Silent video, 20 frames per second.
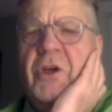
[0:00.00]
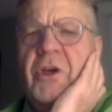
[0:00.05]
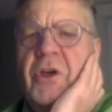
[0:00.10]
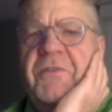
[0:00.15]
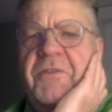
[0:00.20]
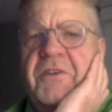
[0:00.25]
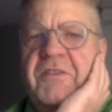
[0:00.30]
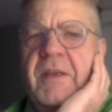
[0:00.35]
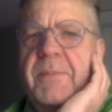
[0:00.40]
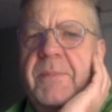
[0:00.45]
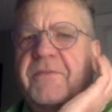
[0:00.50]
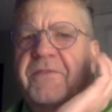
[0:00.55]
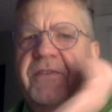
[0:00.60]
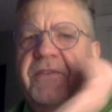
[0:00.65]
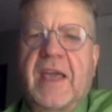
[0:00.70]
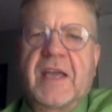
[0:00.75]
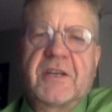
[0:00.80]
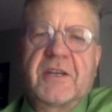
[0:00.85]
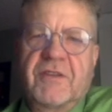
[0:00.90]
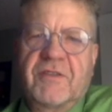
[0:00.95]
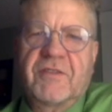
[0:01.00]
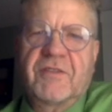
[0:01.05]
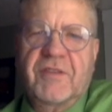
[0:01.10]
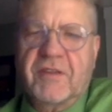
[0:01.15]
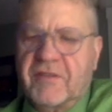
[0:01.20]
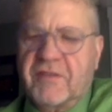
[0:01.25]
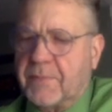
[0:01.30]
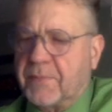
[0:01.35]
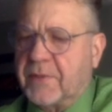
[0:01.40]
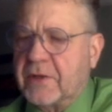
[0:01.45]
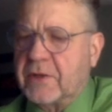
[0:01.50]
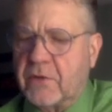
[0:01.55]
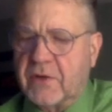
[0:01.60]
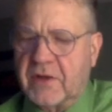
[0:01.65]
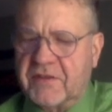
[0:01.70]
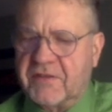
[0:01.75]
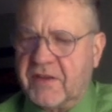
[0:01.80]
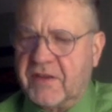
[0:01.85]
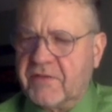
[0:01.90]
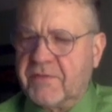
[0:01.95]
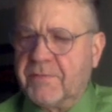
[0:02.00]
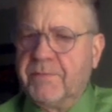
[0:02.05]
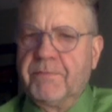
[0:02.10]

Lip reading: for simplifications that simply don't exist,